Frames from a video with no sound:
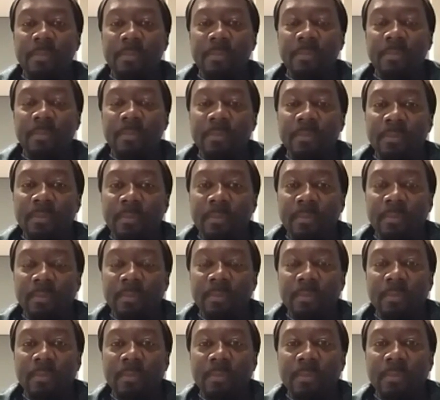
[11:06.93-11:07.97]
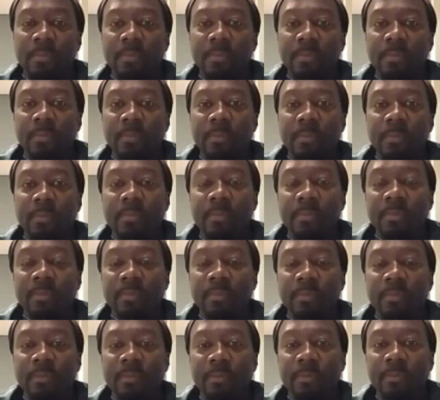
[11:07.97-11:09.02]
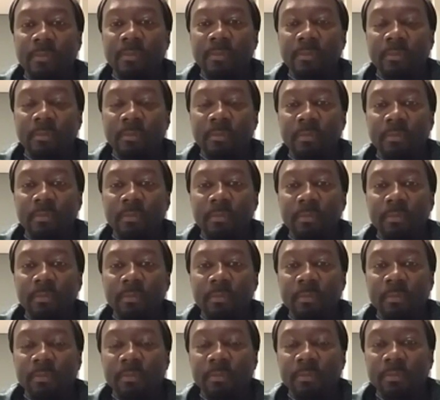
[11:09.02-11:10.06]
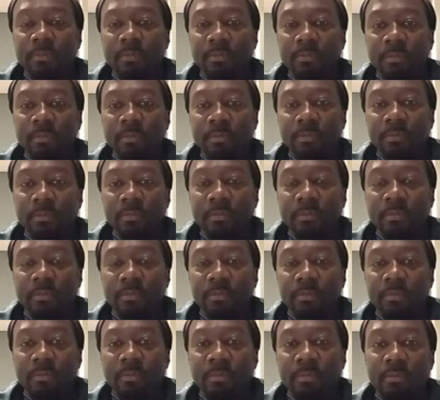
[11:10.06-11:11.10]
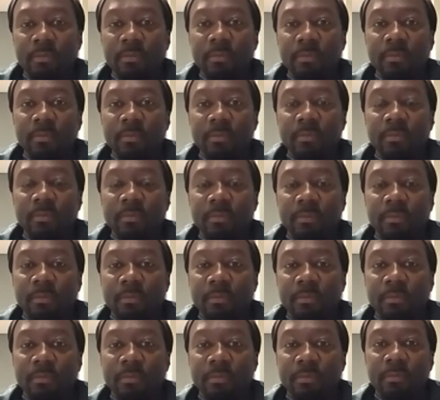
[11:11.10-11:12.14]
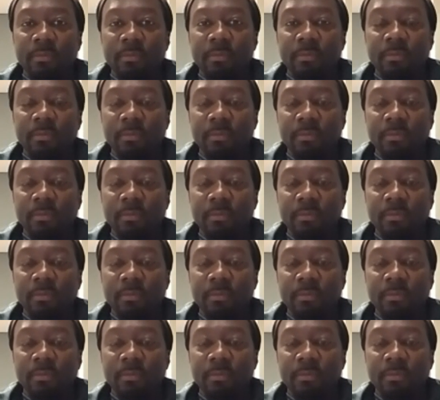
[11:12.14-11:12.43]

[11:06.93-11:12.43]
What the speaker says: [no speech]